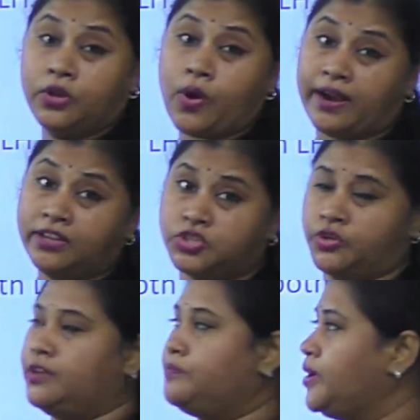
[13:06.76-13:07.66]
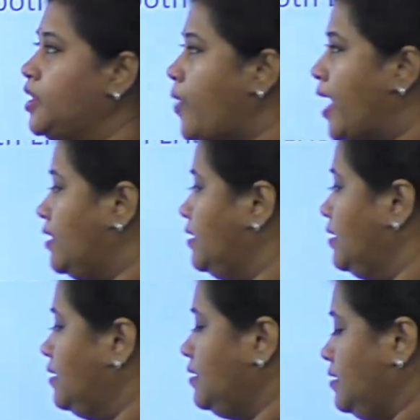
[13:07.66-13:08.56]
you understood it pretty well.
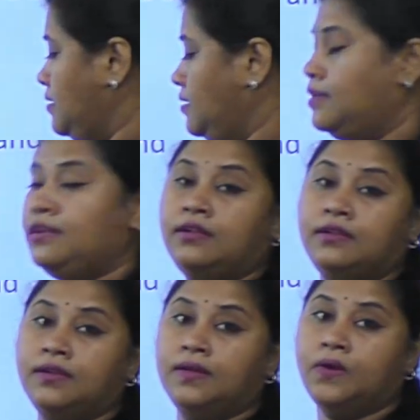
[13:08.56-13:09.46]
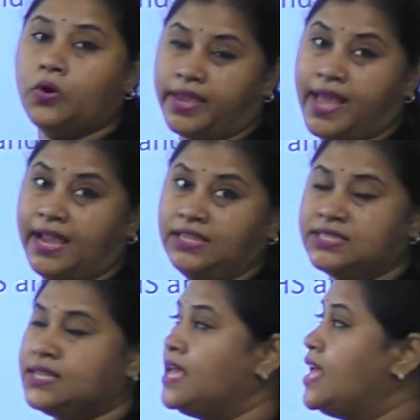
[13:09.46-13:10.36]
Okay
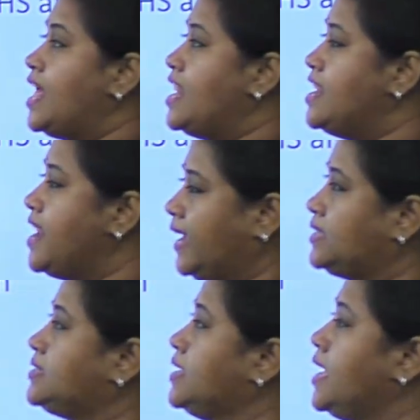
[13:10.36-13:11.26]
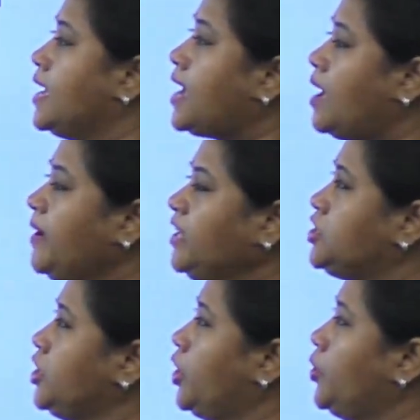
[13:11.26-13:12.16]
guys, next, coming
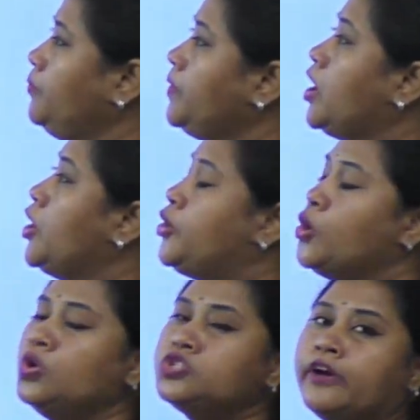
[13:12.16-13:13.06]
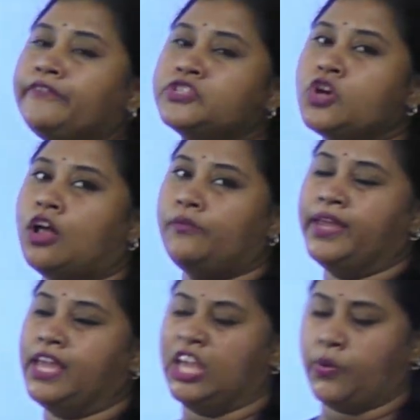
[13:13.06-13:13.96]
to rules of
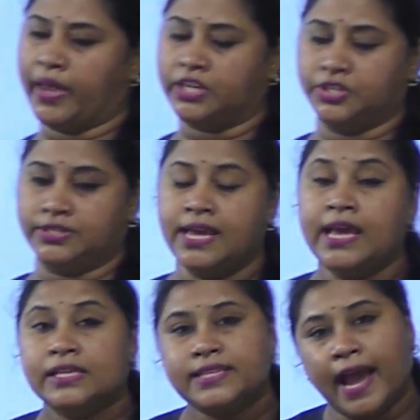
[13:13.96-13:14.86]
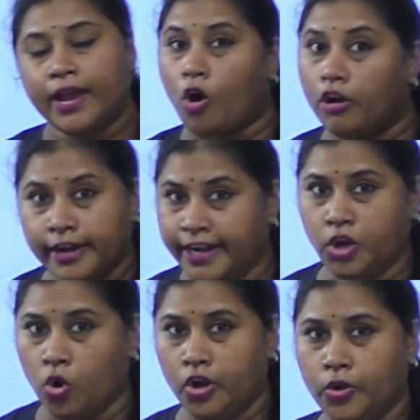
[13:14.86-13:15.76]
solving equations. See, I already
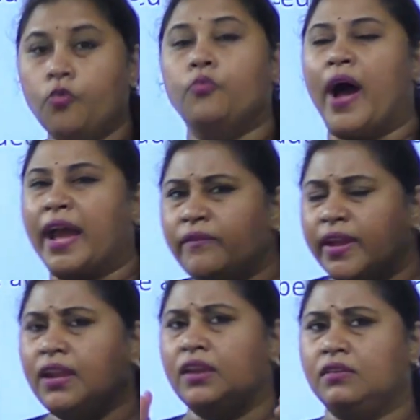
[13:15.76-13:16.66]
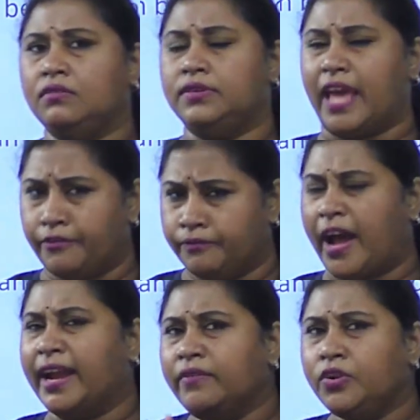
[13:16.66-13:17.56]
told you why
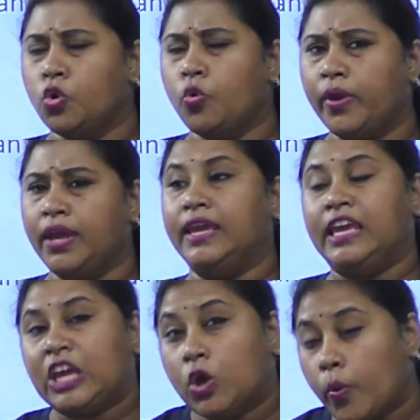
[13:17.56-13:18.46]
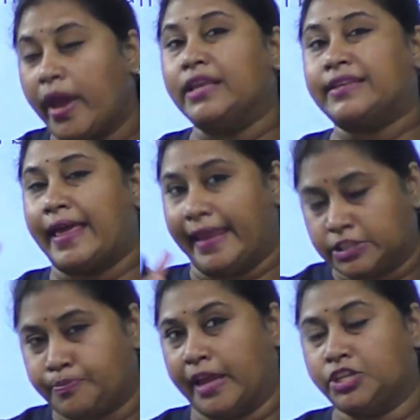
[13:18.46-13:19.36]
do we equate an
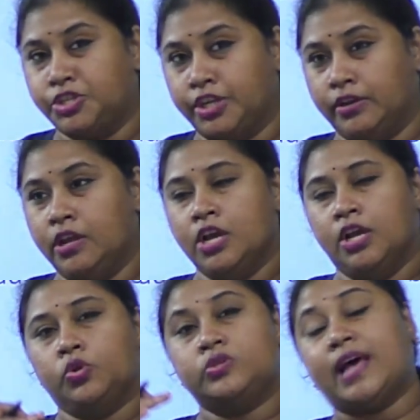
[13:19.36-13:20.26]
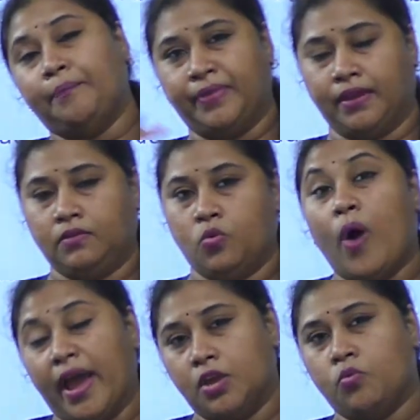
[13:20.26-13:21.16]
expression to something?
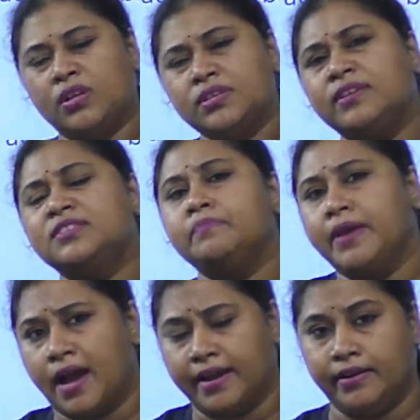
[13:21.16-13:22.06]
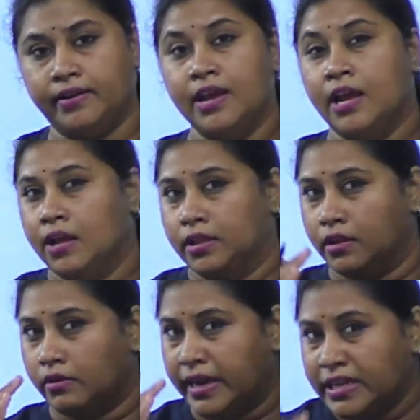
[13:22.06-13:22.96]
Why? What is the reason behind it?
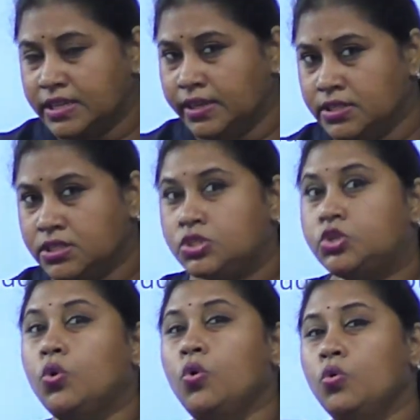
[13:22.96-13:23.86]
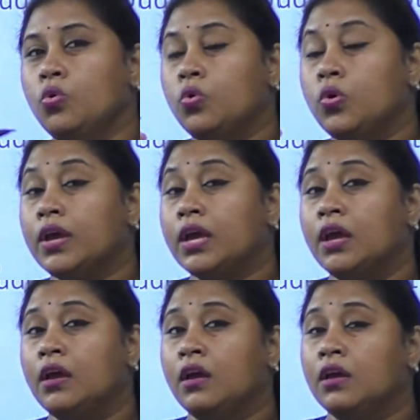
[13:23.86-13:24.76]
The reason is to
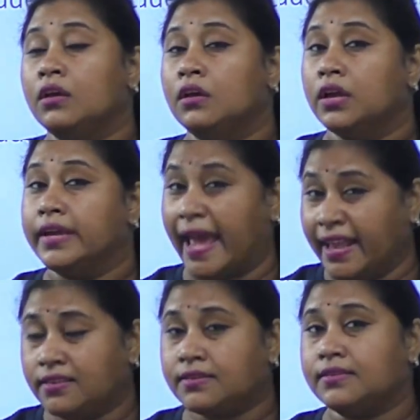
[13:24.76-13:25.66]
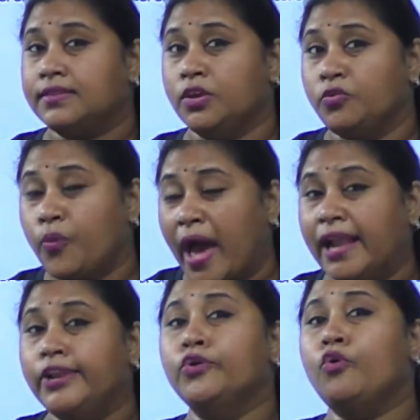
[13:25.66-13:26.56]
get the
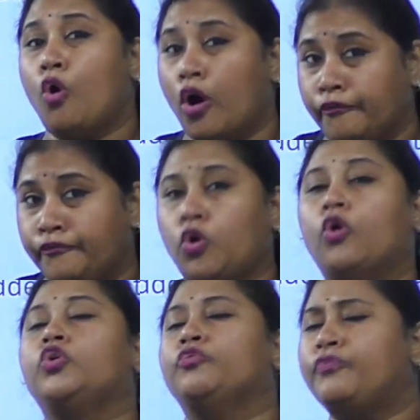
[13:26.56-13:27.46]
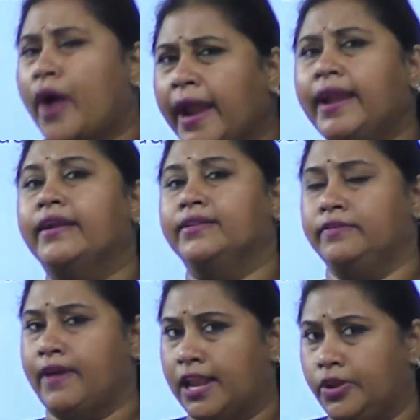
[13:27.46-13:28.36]
value of, or to find the
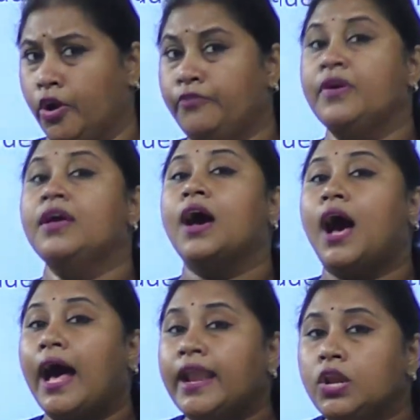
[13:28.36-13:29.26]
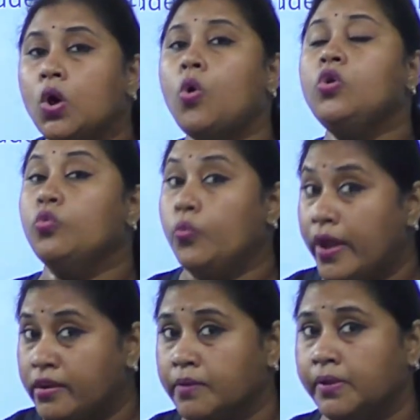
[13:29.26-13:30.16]
value of unknown
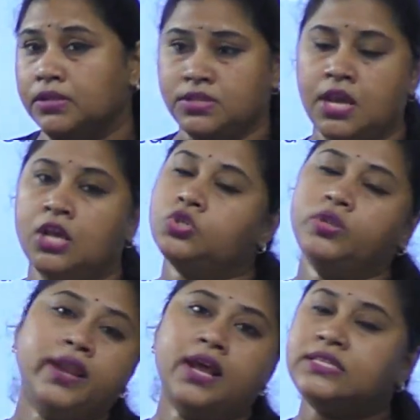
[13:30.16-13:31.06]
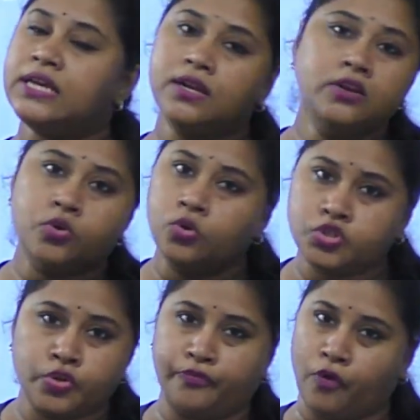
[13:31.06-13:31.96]
variables. So there are certain rules
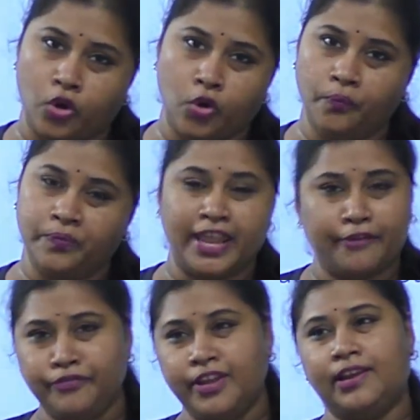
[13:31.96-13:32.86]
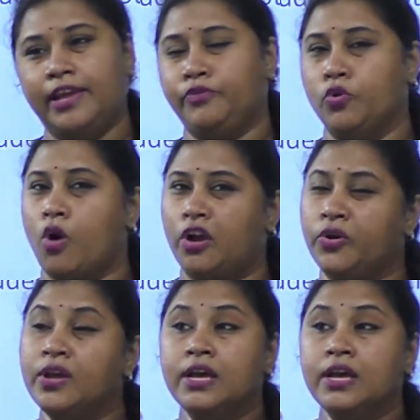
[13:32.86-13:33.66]
to follow. Definitely, if you want to